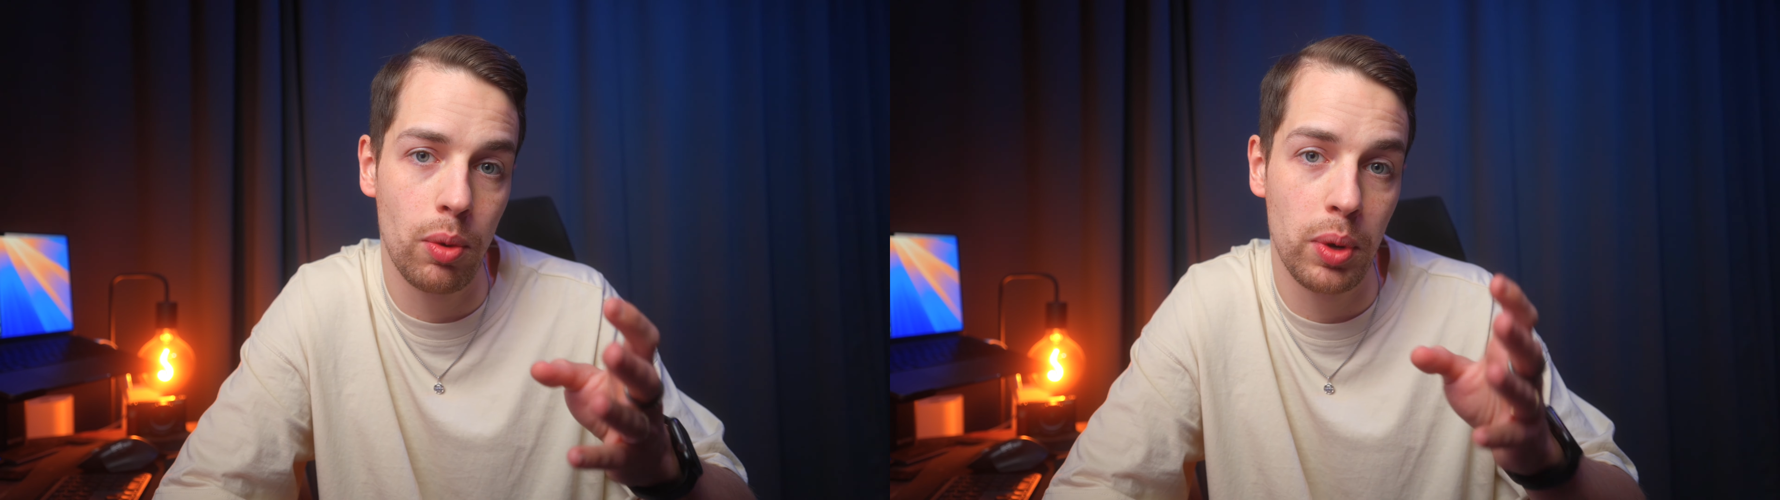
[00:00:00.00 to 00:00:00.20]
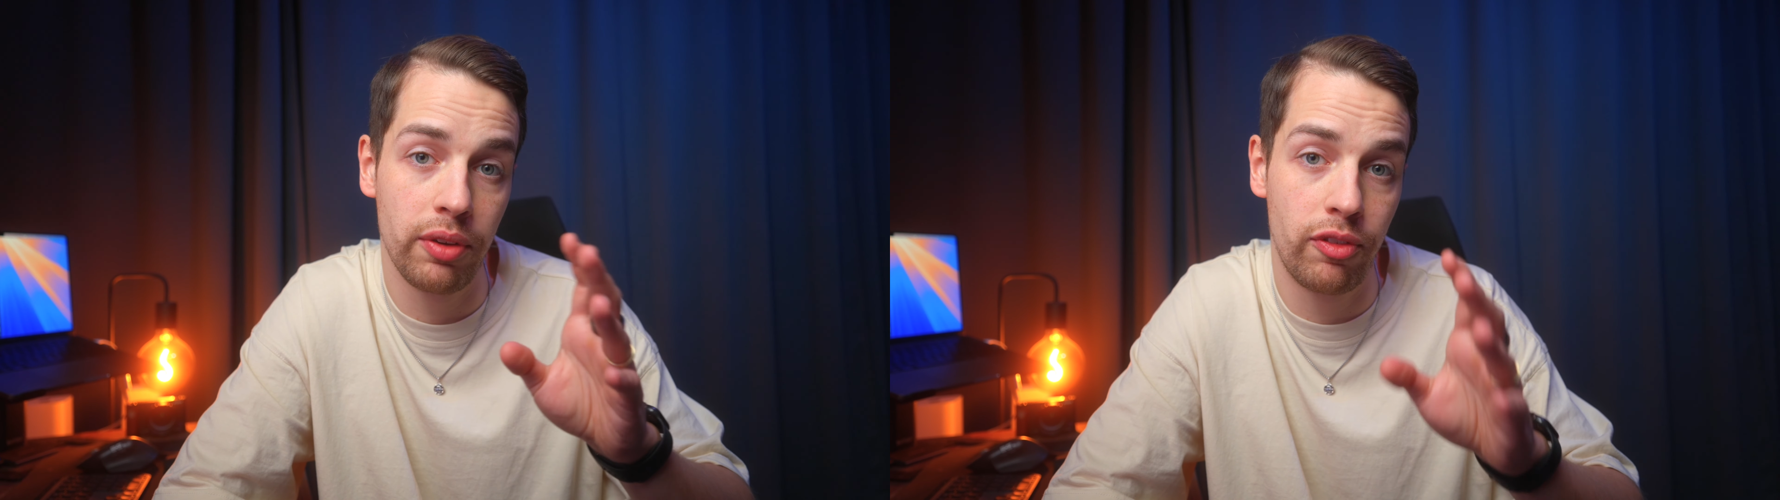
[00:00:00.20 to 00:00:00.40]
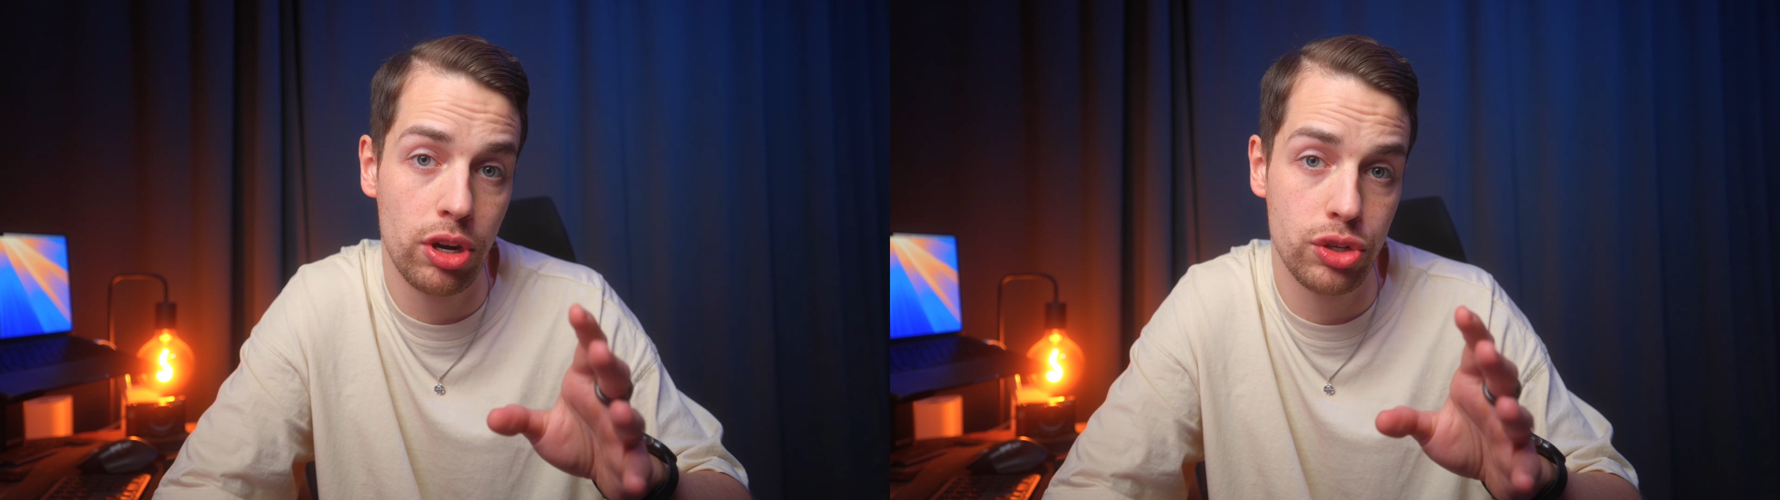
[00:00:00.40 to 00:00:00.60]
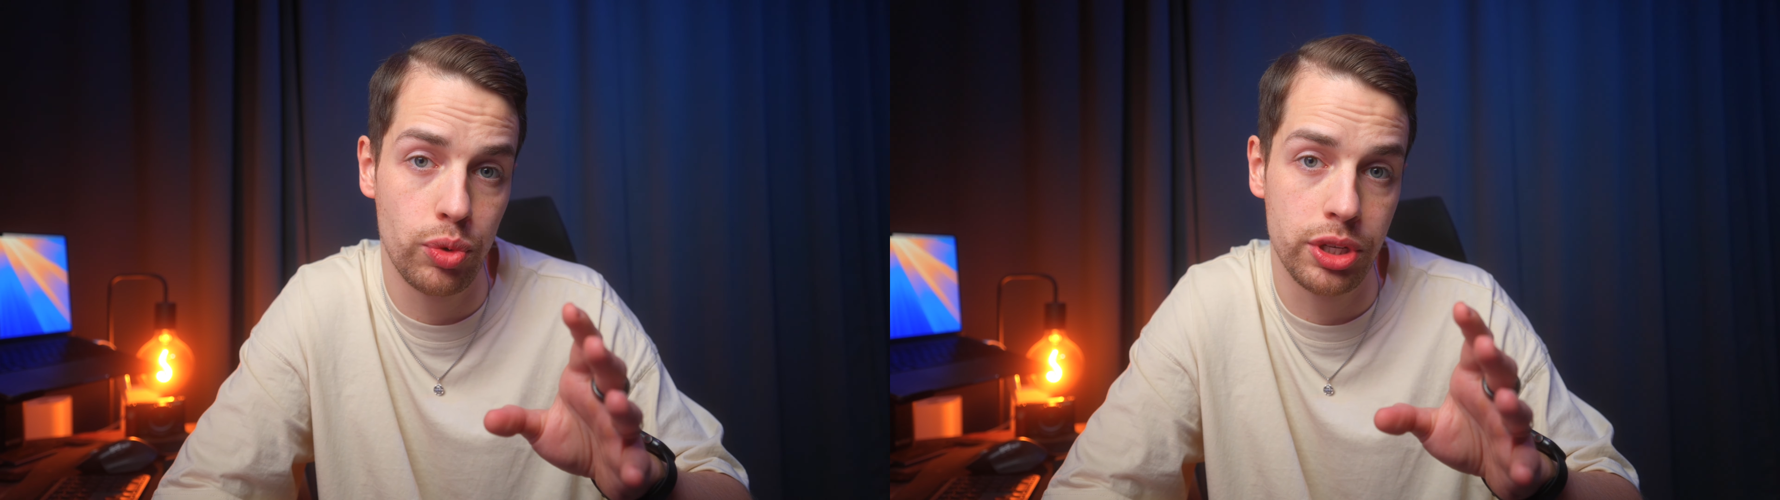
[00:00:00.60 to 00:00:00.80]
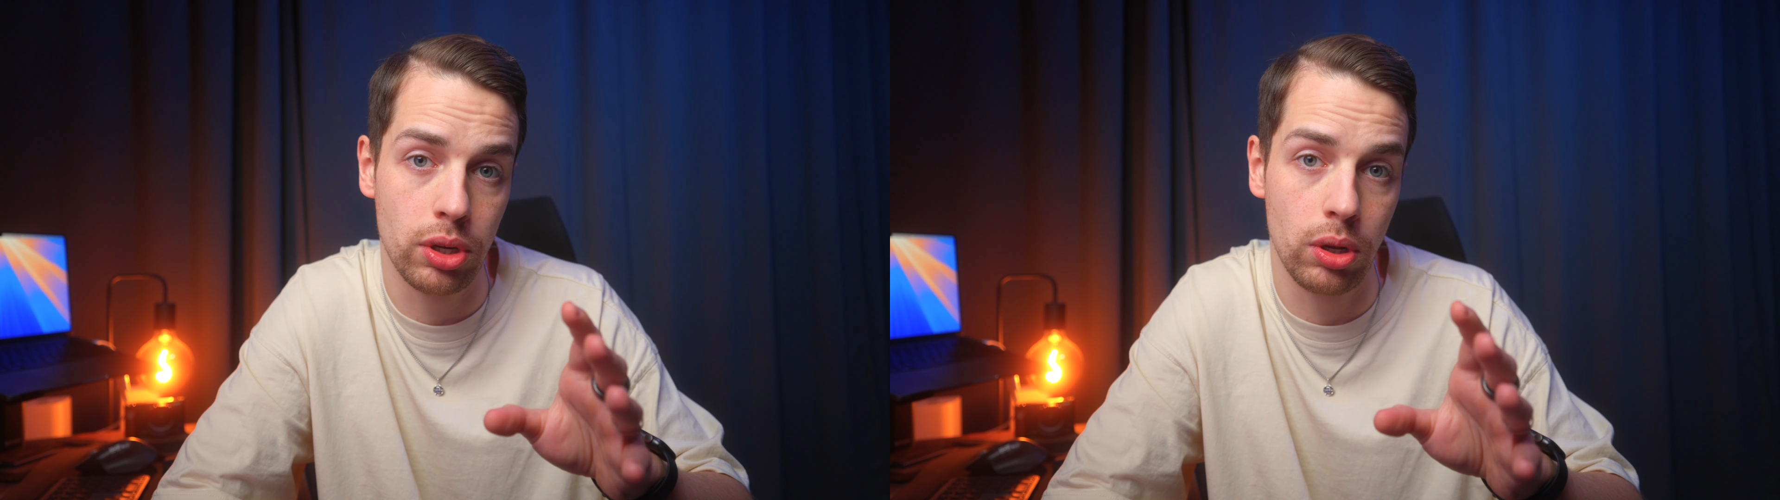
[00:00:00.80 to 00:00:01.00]
with the first
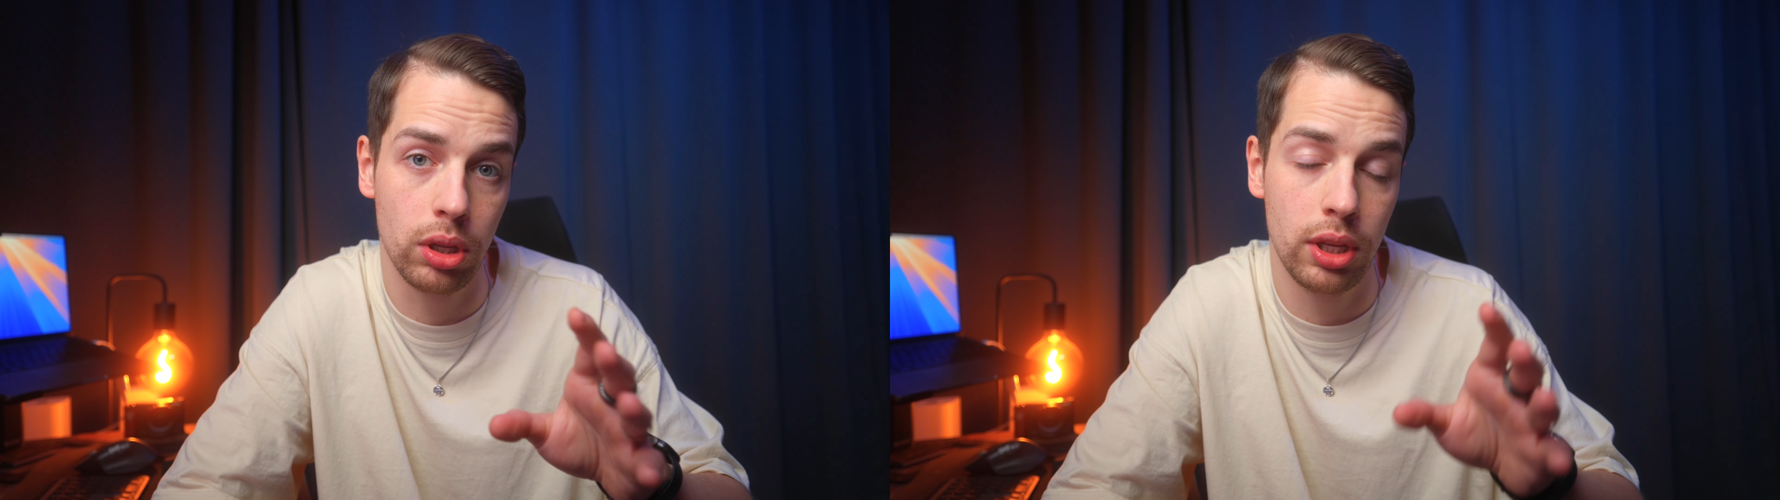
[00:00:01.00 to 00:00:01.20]
result